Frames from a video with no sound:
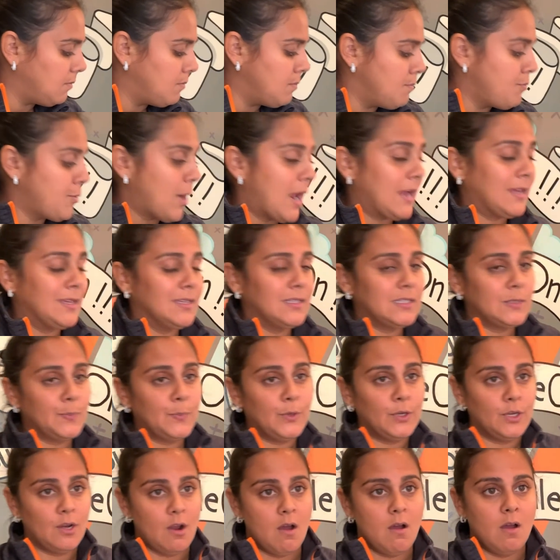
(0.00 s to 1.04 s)
brackets
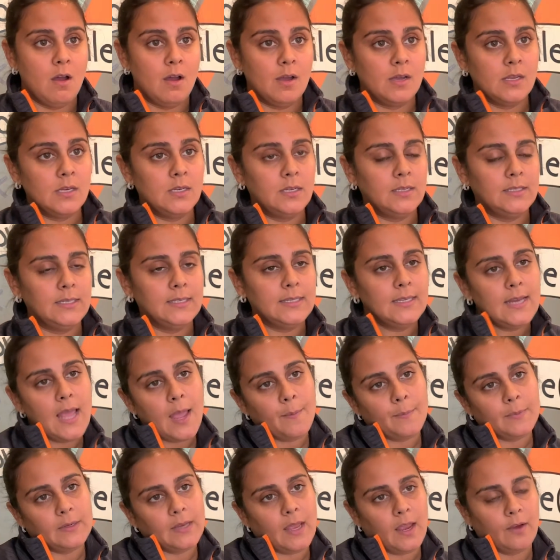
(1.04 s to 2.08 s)
put on, it doesn't
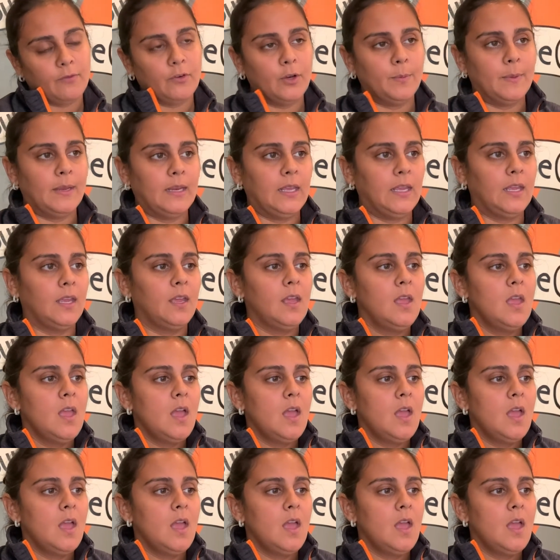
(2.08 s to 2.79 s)
happen to everybody,